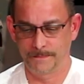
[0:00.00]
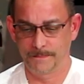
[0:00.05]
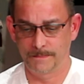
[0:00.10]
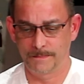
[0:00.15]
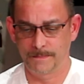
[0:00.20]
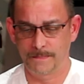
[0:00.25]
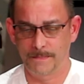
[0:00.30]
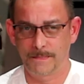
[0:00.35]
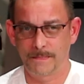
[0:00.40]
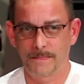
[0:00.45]

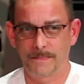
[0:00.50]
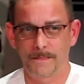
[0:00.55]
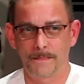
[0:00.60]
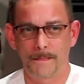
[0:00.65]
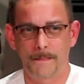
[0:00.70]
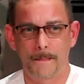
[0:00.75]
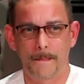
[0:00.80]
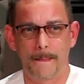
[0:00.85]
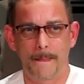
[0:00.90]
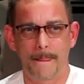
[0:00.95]
Okay.
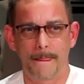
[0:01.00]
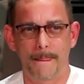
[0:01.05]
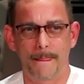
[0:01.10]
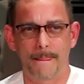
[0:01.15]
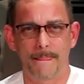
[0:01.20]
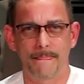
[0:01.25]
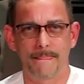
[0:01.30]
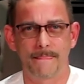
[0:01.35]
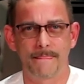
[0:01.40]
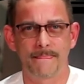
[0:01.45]

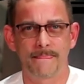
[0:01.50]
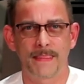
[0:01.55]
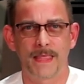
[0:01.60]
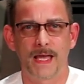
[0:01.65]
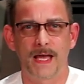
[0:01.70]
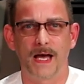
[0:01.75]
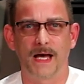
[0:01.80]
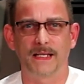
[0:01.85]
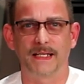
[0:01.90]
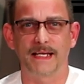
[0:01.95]

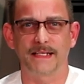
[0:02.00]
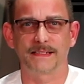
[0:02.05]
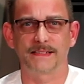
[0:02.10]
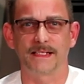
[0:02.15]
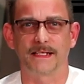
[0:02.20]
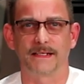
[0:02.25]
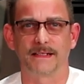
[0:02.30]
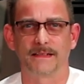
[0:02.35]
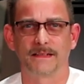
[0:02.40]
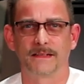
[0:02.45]

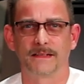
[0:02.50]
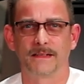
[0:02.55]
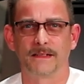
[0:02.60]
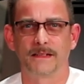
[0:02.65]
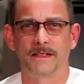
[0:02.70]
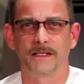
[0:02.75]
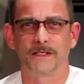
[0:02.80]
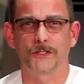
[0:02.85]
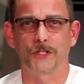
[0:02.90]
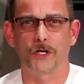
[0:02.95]
Alexa,
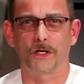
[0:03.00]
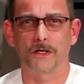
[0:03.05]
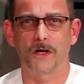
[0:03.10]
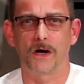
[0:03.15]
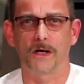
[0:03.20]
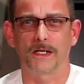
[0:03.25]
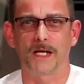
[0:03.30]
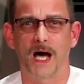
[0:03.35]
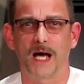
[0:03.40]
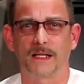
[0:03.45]
turn
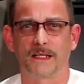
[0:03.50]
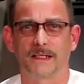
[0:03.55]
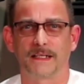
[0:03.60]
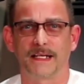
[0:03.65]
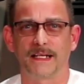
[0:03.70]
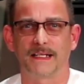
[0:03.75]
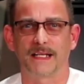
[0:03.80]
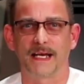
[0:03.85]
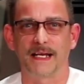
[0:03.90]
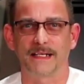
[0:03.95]
on
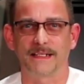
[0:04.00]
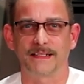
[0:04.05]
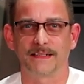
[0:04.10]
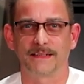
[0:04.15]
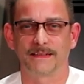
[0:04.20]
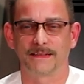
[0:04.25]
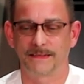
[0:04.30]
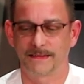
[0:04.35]
holiday light.